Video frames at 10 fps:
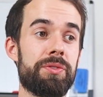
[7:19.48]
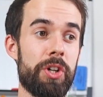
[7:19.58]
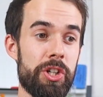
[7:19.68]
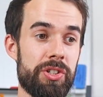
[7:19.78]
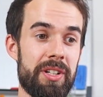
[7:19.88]

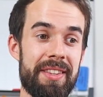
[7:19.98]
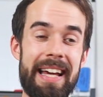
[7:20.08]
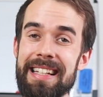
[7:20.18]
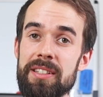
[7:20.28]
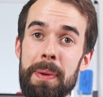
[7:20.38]
version and
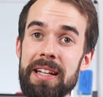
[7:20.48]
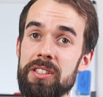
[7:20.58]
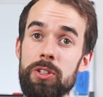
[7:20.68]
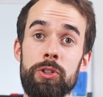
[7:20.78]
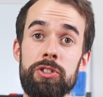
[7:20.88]
that is
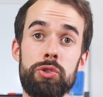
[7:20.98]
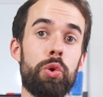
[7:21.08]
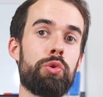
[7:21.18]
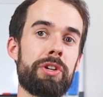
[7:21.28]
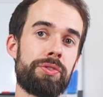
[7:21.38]
basically your
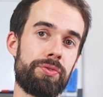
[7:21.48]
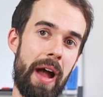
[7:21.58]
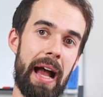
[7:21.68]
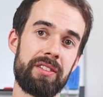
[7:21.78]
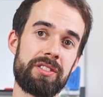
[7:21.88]
storage
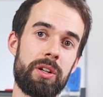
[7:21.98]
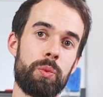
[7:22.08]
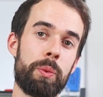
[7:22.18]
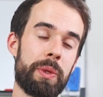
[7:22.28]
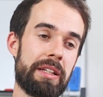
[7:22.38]
fat. So
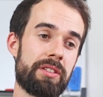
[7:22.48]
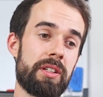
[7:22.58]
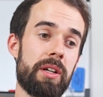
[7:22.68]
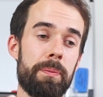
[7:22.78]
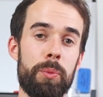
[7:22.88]
when we eat
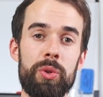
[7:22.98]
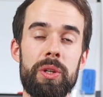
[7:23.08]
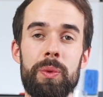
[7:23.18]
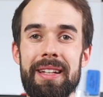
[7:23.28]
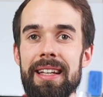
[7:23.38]
more
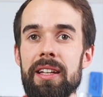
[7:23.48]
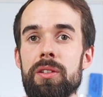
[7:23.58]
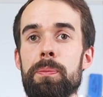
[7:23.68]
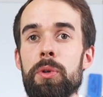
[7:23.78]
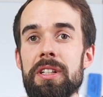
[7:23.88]
than we
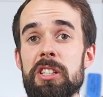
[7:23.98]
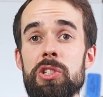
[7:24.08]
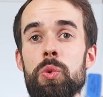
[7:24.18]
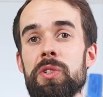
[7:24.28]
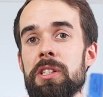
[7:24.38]
need, the body
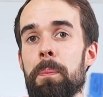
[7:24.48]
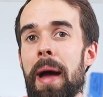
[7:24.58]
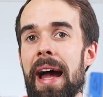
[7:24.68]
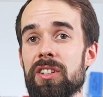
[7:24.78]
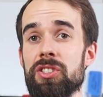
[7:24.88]
stores it
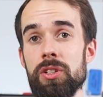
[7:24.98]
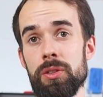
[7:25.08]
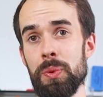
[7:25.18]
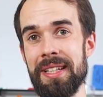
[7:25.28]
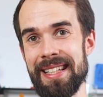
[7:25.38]
back. So
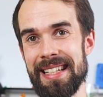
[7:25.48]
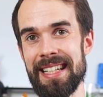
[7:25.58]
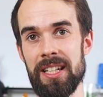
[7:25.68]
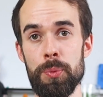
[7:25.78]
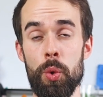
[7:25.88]
if we
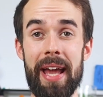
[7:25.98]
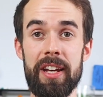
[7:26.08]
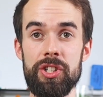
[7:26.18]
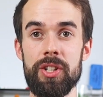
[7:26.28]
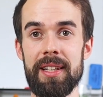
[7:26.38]
need any more
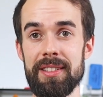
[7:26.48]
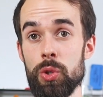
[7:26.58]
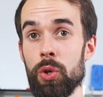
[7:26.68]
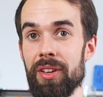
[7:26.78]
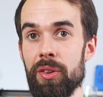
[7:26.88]
energy, it's
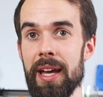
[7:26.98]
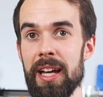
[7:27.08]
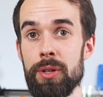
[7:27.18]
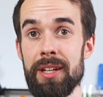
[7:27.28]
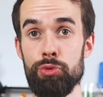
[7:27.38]
got it
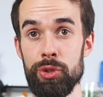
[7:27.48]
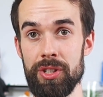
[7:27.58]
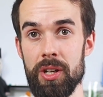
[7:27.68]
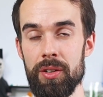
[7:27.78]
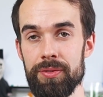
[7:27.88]
there in
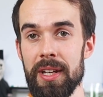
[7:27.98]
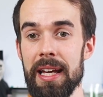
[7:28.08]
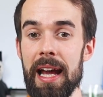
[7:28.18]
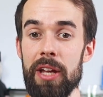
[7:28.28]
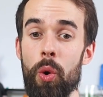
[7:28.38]
reserve.
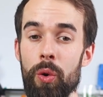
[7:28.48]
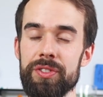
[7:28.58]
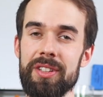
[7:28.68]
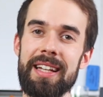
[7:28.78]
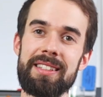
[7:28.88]
And
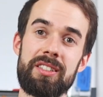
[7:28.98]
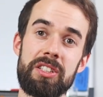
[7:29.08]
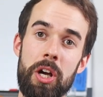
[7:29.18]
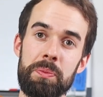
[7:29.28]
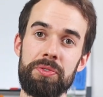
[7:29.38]
often that's the
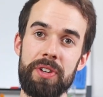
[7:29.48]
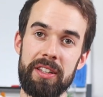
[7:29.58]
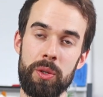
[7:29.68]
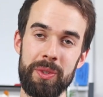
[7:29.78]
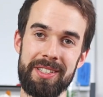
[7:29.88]
type of
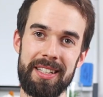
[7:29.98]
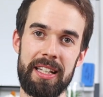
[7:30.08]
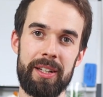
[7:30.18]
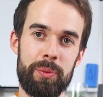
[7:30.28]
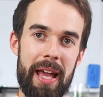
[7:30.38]
fat that we
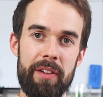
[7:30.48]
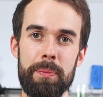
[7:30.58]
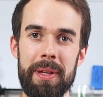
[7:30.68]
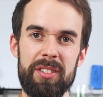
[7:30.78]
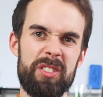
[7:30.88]
see if we have
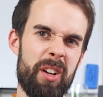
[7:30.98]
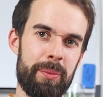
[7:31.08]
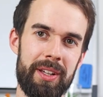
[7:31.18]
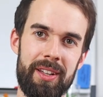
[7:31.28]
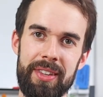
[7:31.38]
a big
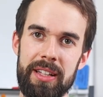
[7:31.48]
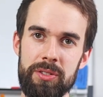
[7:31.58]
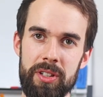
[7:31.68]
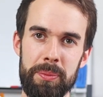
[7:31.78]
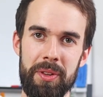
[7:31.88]
stomach and
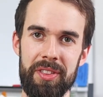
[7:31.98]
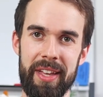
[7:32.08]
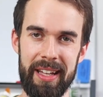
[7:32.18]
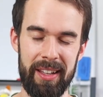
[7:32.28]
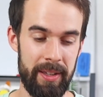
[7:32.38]
that type of
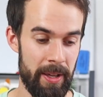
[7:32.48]
thing.